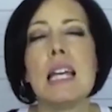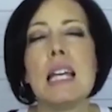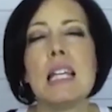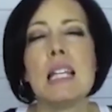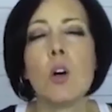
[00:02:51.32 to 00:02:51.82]

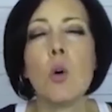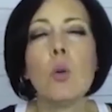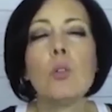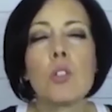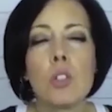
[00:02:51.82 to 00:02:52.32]
it
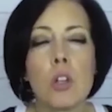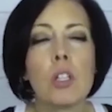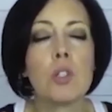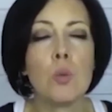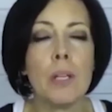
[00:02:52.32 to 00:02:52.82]
holds the
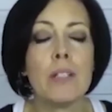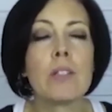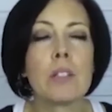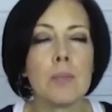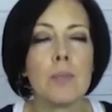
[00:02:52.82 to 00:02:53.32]
knowledge and
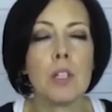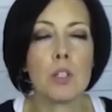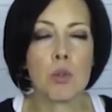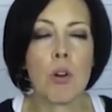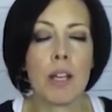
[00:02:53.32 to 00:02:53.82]
wisdom
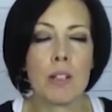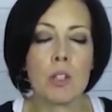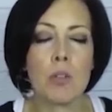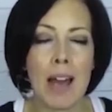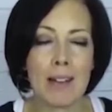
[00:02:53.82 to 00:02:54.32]
that you're trying
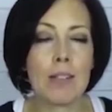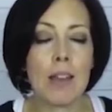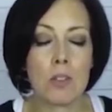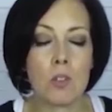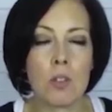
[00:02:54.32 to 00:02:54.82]
to
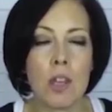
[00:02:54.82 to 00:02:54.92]
access.